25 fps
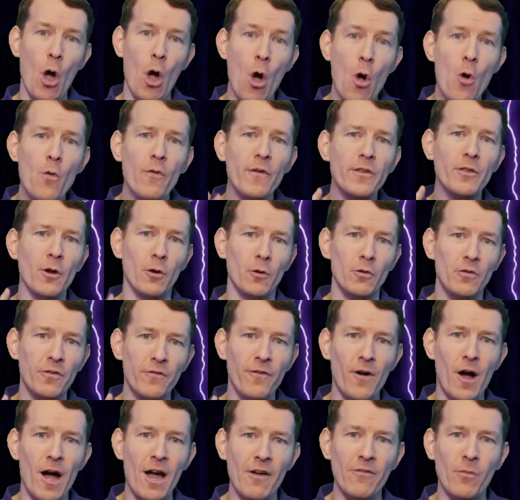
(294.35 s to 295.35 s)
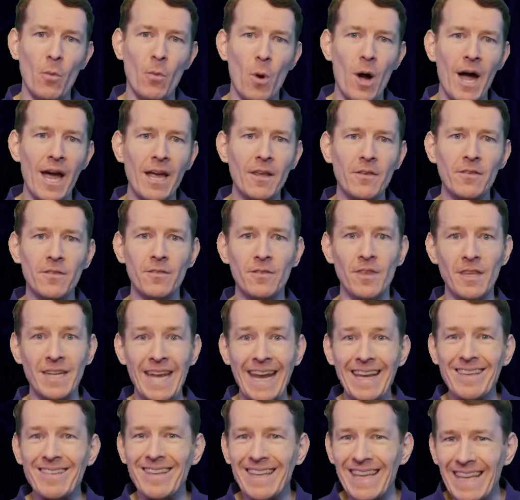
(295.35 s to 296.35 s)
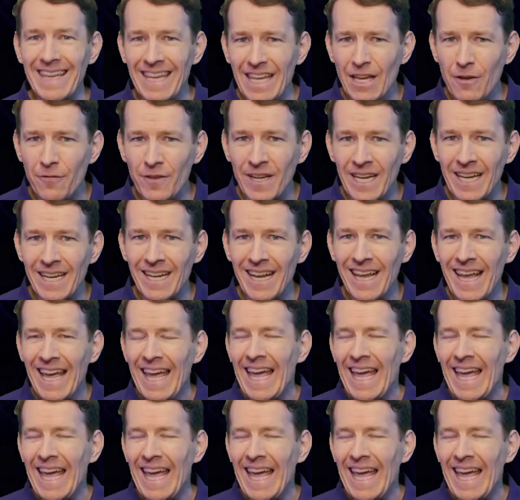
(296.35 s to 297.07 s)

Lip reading: over those 5 whites the next evening,